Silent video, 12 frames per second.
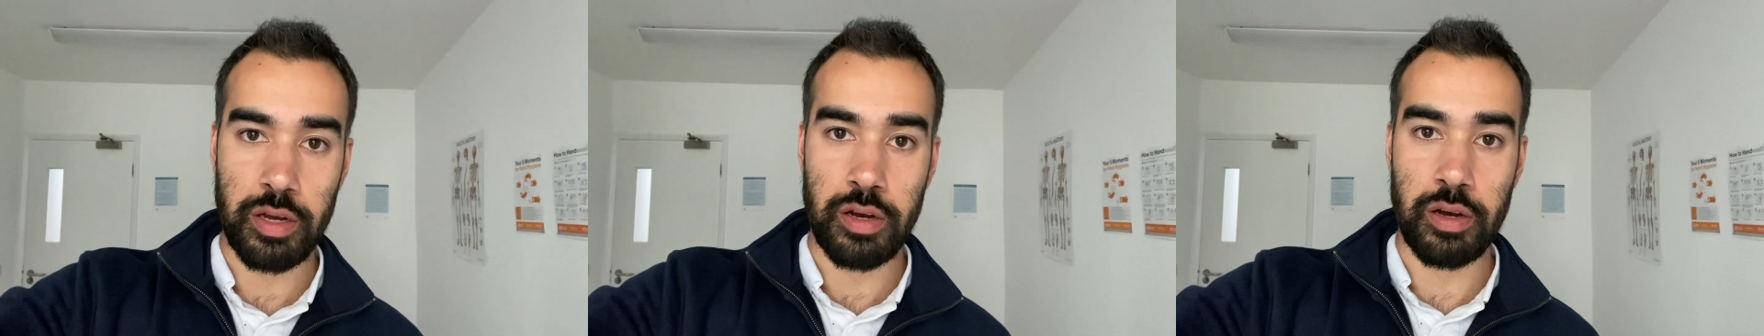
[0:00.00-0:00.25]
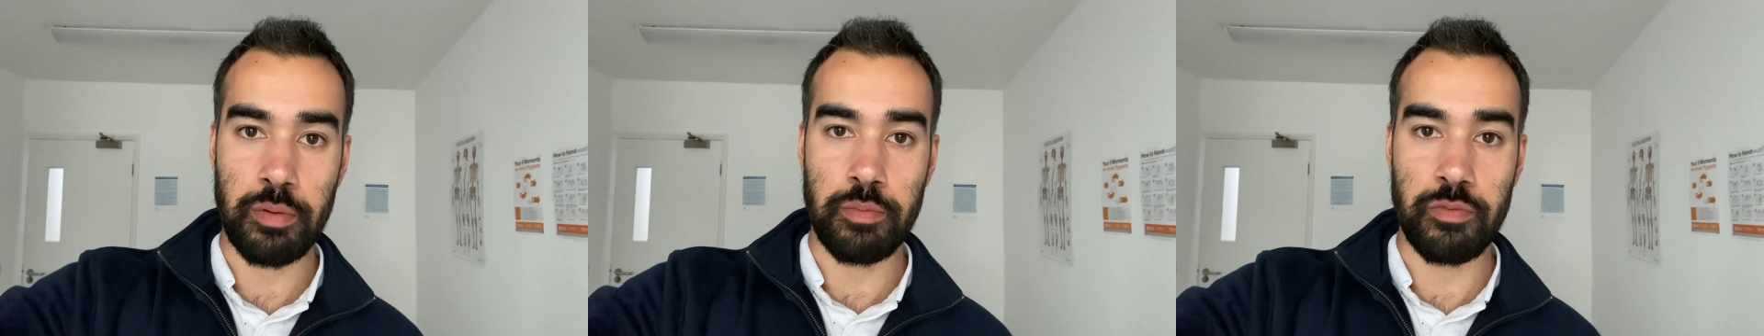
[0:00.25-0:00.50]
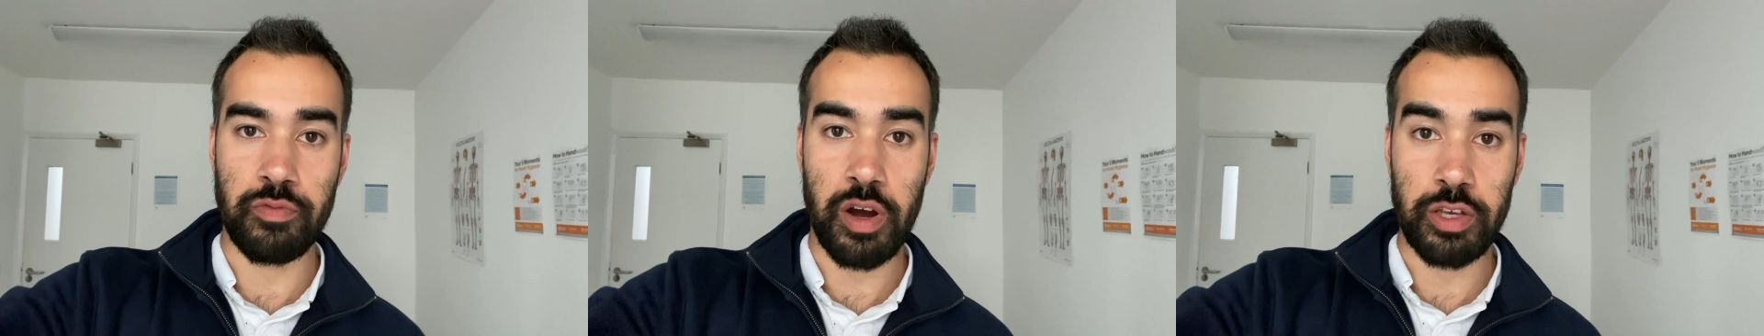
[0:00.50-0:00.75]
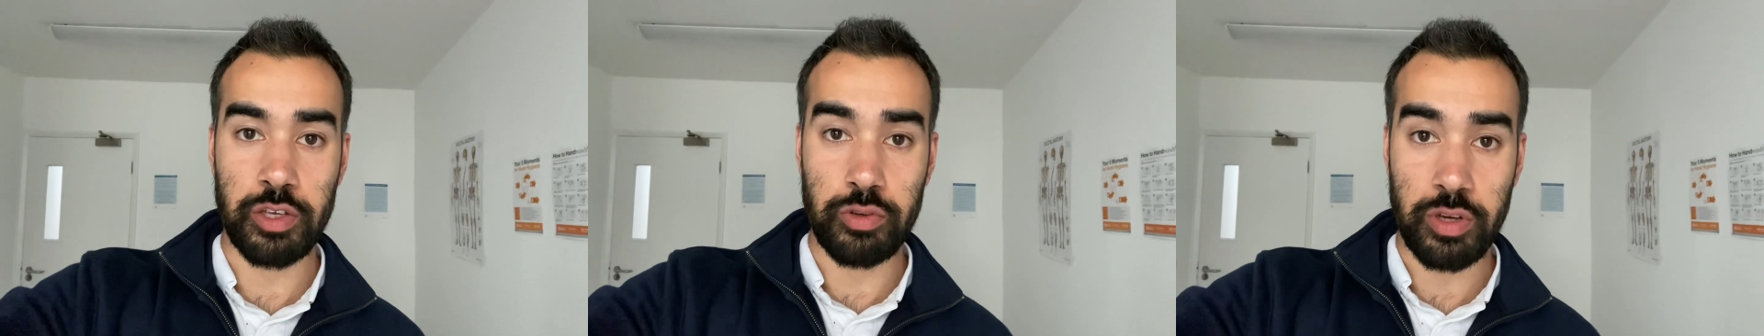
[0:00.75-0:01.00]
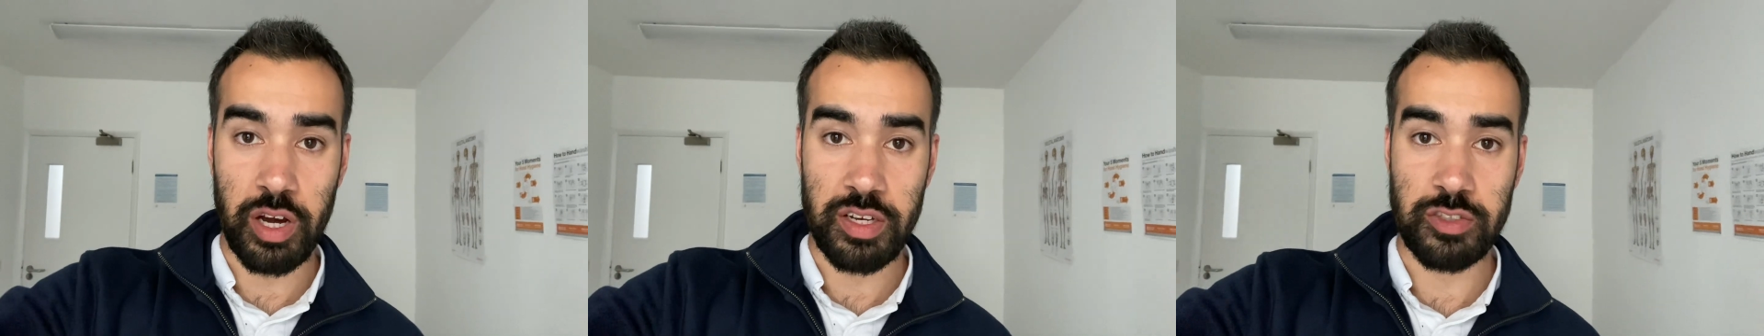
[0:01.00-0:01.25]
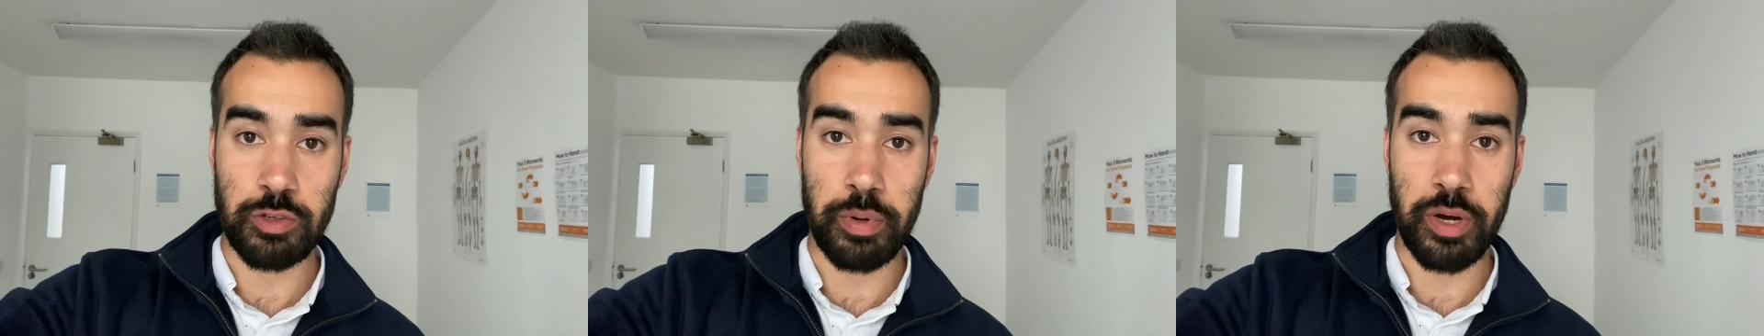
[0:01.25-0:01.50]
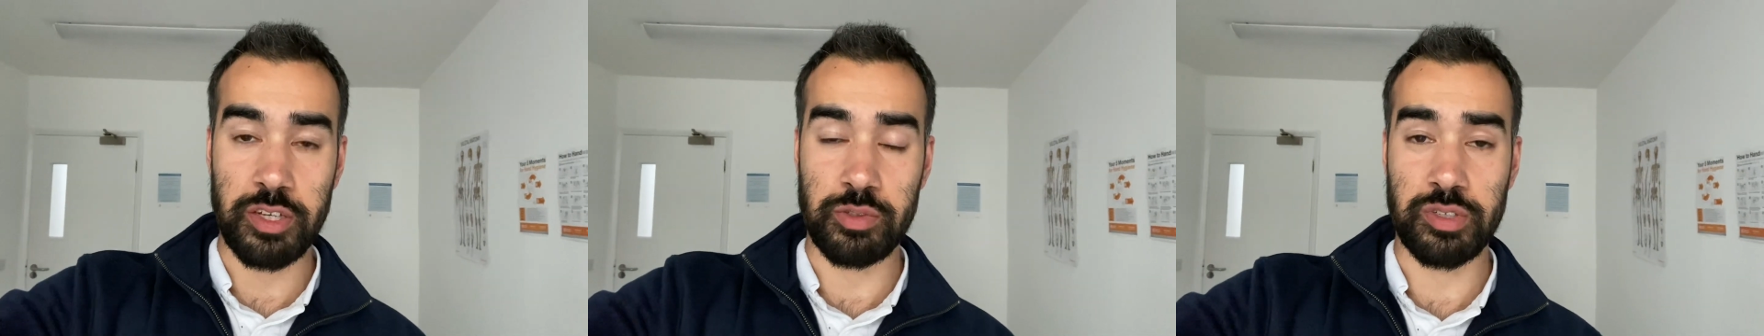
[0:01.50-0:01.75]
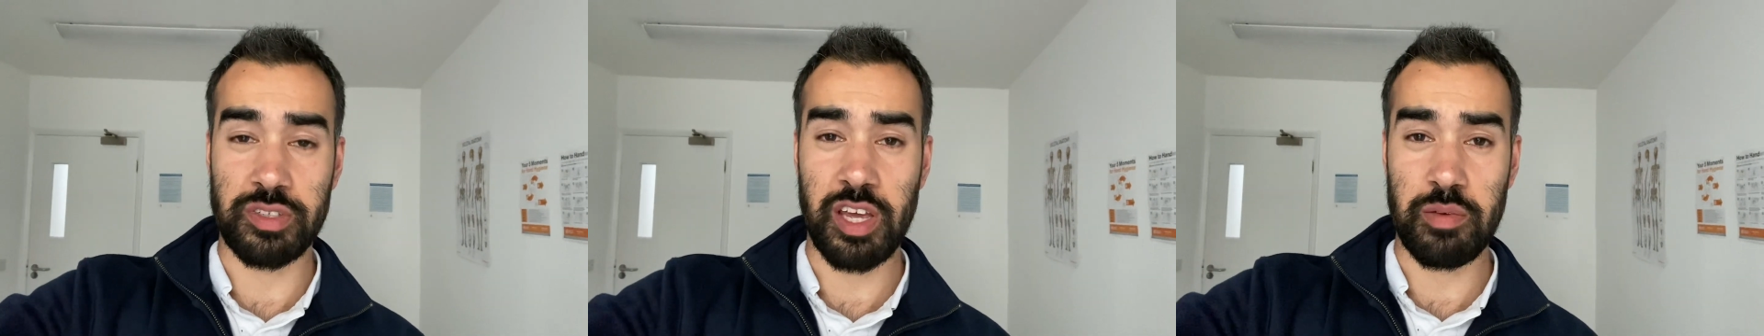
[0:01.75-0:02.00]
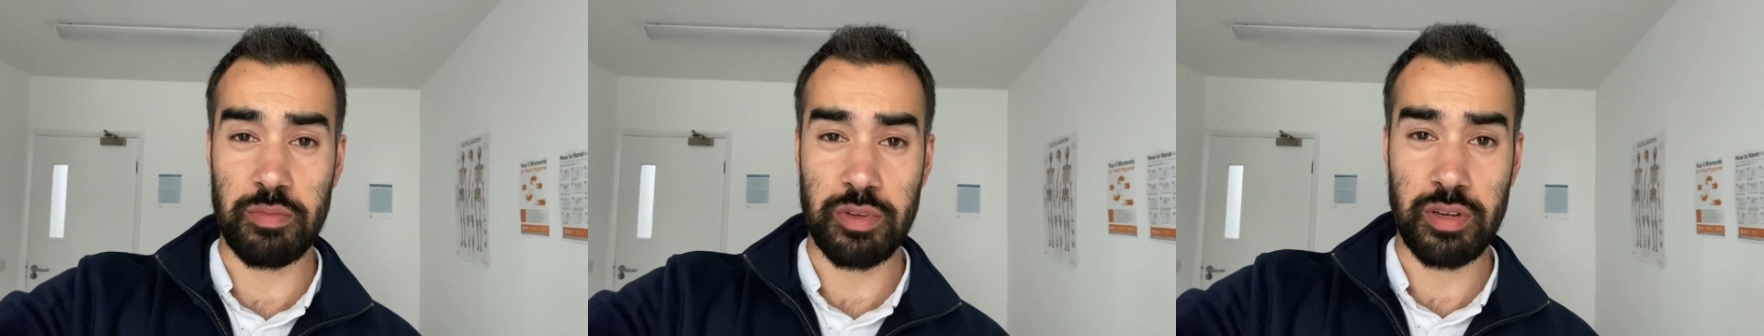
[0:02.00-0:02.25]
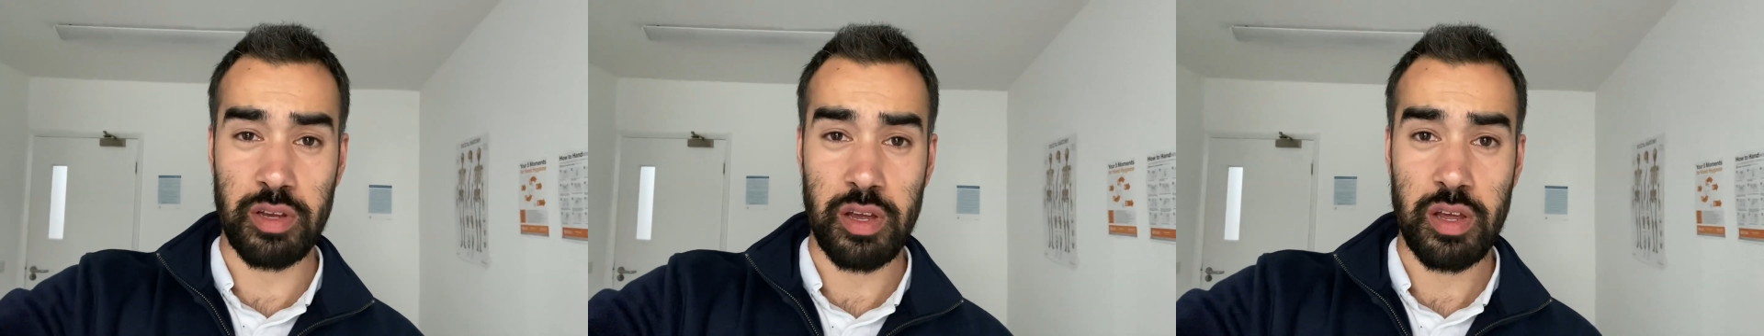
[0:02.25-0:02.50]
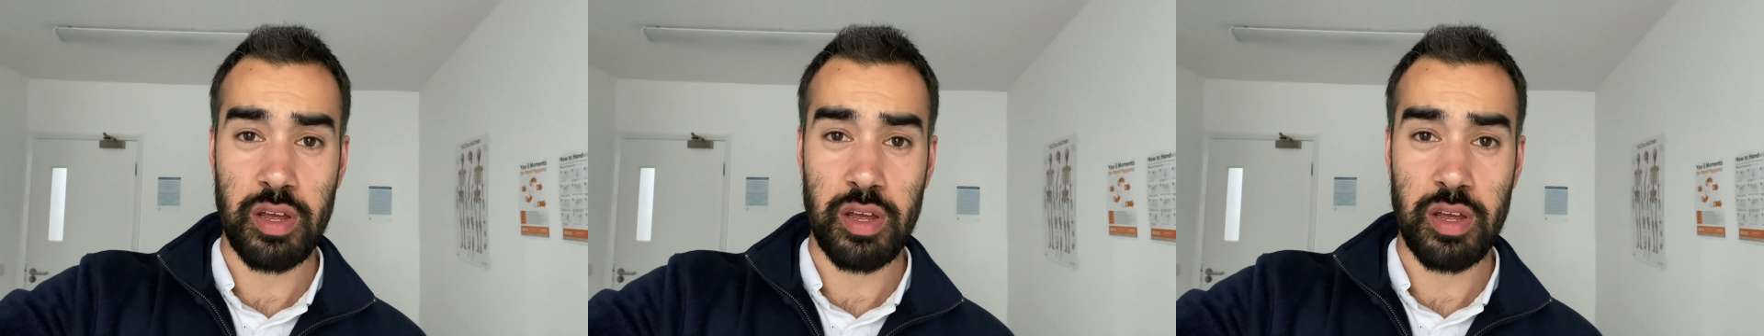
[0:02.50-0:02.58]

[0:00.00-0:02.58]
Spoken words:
via UCAS, your personal statement.